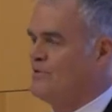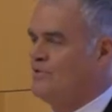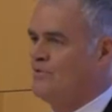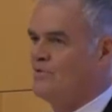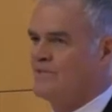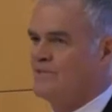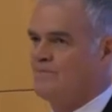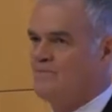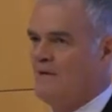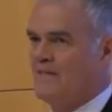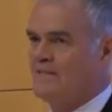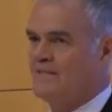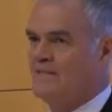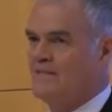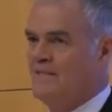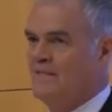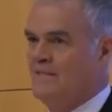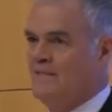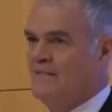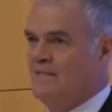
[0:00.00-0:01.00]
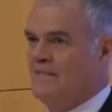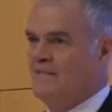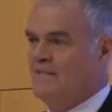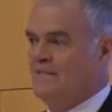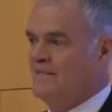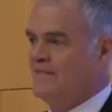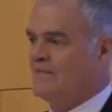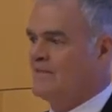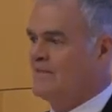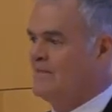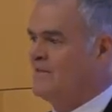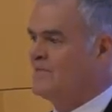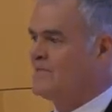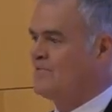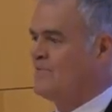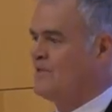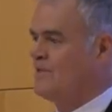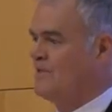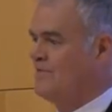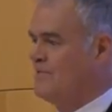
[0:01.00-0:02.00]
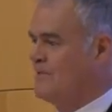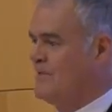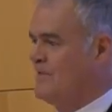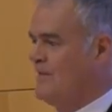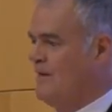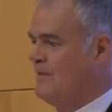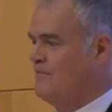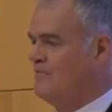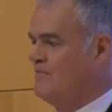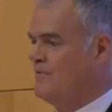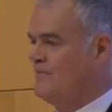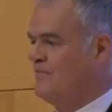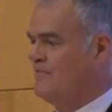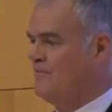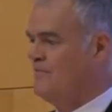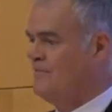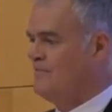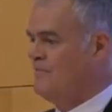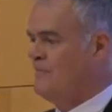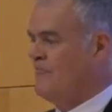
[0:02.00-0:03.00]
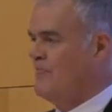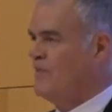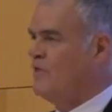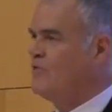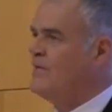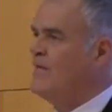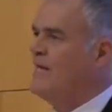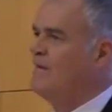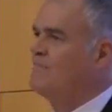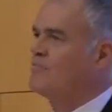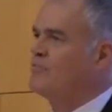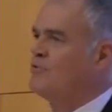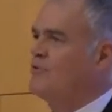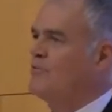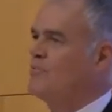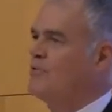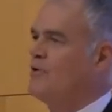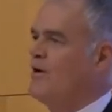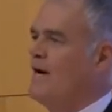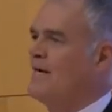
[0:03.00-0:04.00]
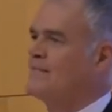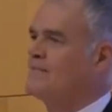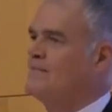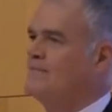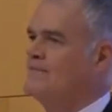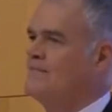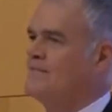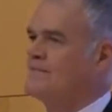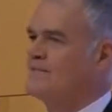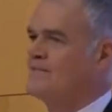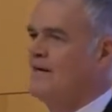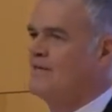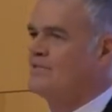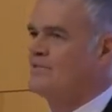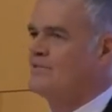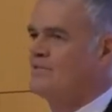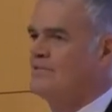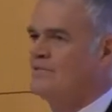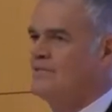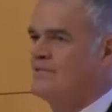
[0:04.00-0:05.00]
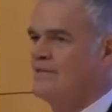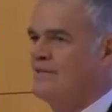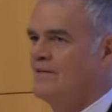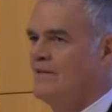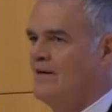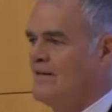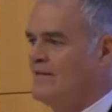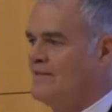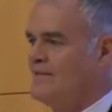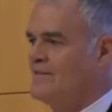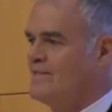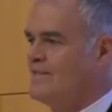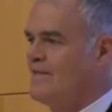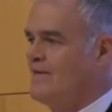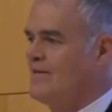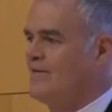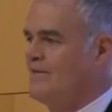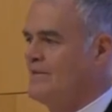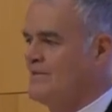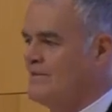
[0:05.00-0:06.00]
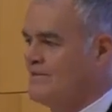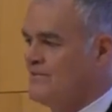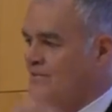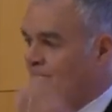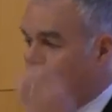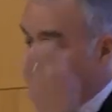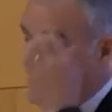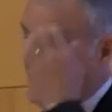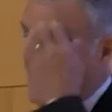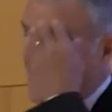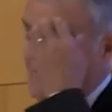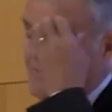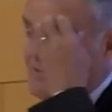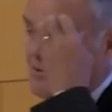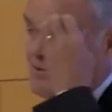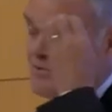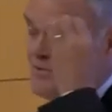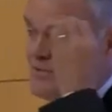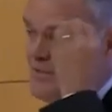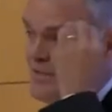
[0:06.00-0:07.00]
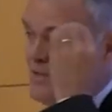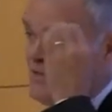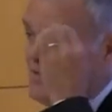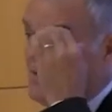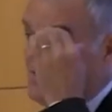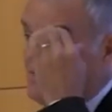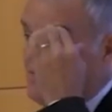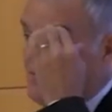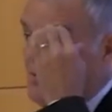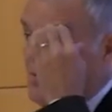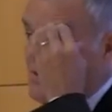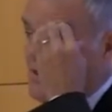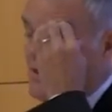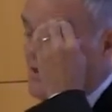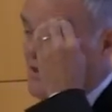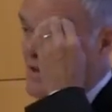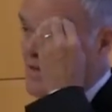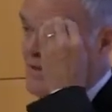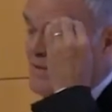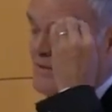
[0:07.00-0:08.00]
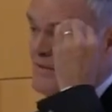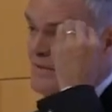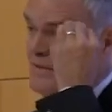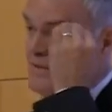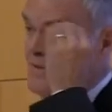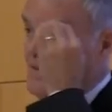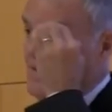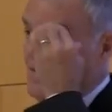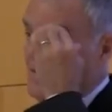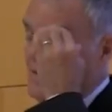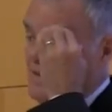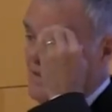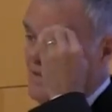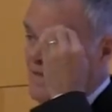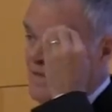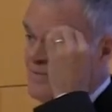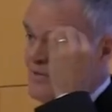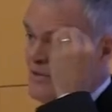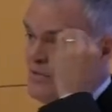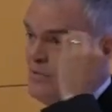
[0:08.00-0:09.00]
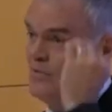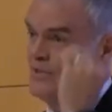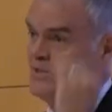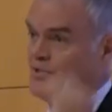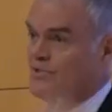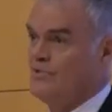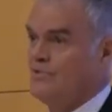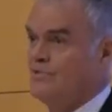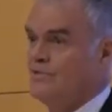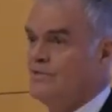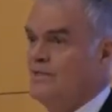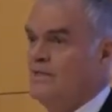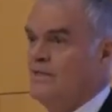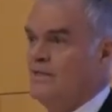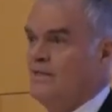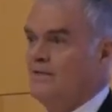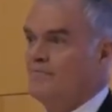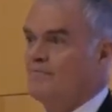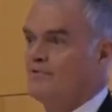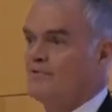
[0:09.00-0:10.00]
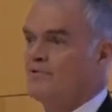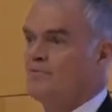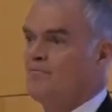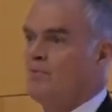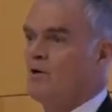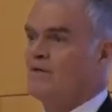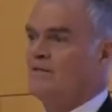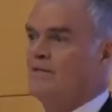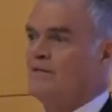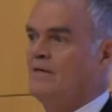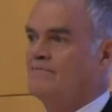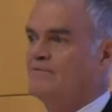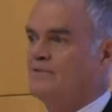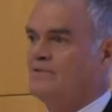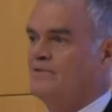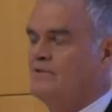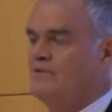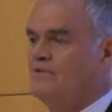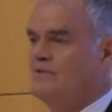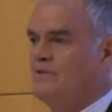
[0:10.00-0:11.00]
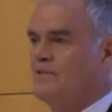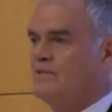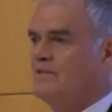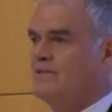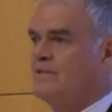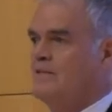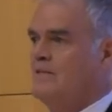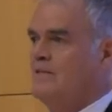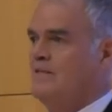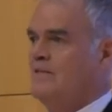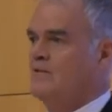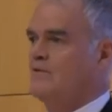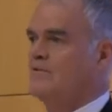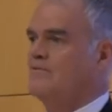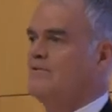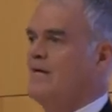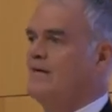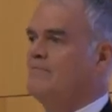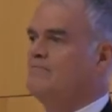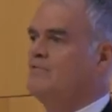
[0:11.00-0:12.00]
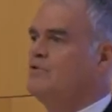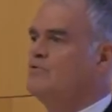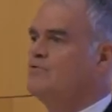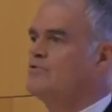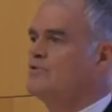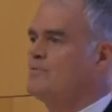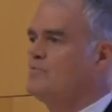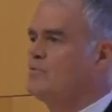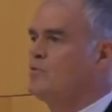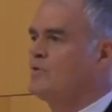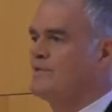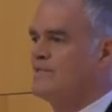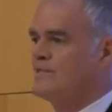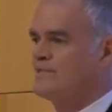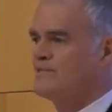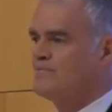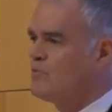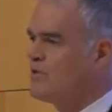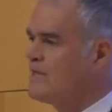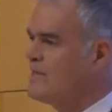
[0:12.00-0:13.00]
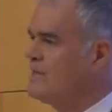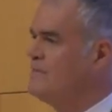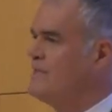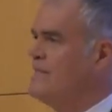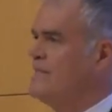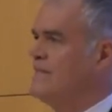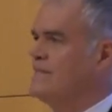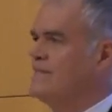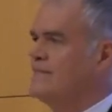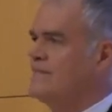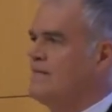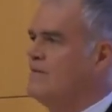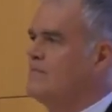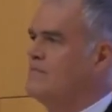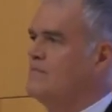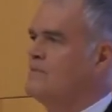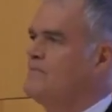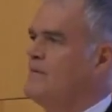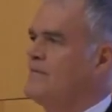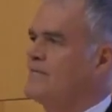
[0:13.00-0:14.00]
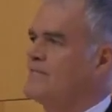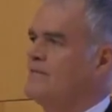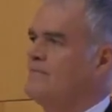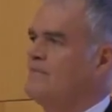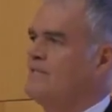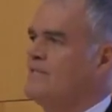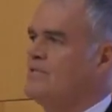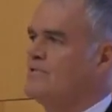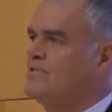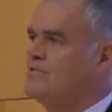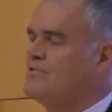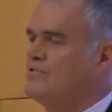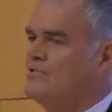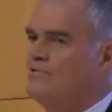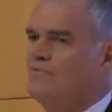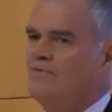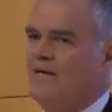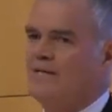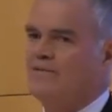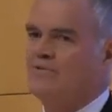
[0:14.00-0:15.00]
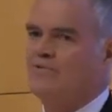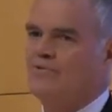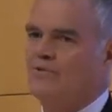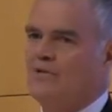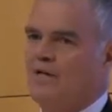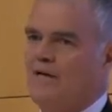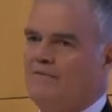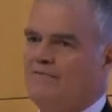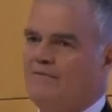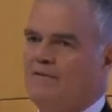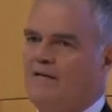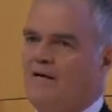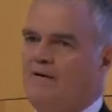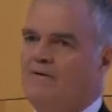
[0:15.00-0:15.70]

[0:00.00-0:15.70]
what you expect. It's very, very helpful. You can have proactive discussions in a lot of these areas or behaviors that'll avoid a lot of the ethical issues if you're smart enough to do these. Or if you have new subordinates, bring them in and tell them about some of the issues you've had in your life and